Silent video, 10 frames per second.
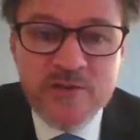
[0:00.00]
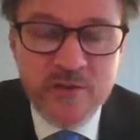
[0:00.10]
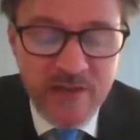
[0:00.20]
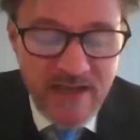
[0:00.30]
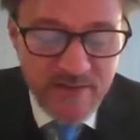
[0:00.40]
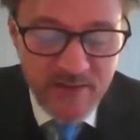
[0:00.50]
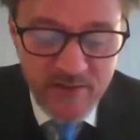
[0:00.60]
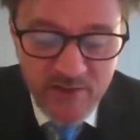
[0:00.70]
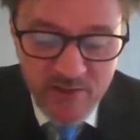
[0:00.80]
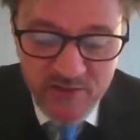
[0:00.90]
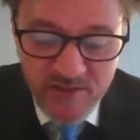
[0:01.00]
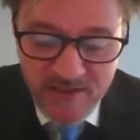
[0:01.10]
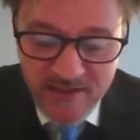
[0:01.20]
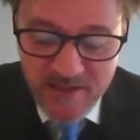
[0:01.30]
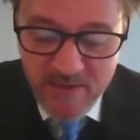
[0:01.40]
a lively discussion,
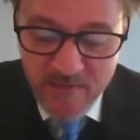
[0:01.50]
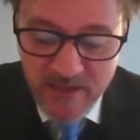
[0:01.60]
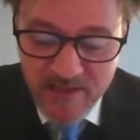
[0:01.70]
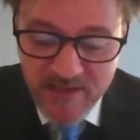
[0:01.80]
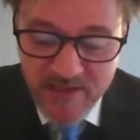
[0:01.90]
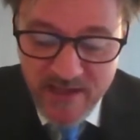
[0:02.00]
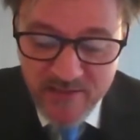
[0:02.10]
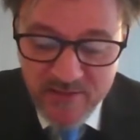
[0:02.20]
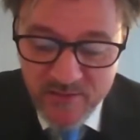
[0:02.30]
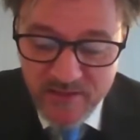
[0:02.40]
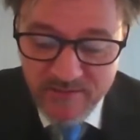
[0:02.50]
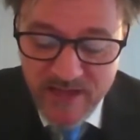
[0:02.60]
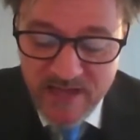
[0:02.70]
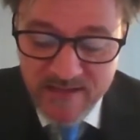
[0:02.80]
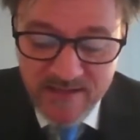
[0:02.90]
and it's my pleasure now to
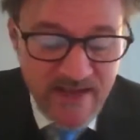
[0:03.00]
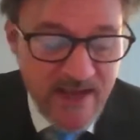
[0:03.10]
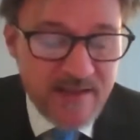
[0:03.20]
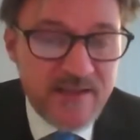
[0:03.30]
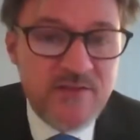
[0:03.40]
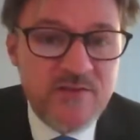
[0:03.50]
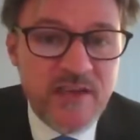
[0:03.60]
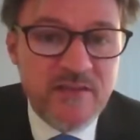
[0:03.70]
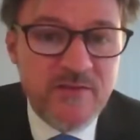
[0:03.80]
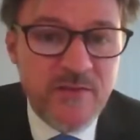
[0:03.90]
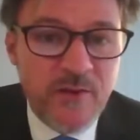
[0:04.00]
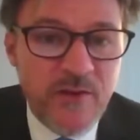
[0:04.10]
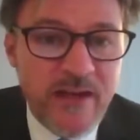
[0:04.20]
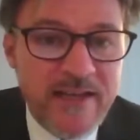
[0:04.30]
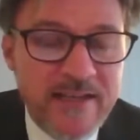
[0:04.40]
invite uh, Andy to take the floor.
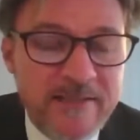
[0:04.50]
Andy.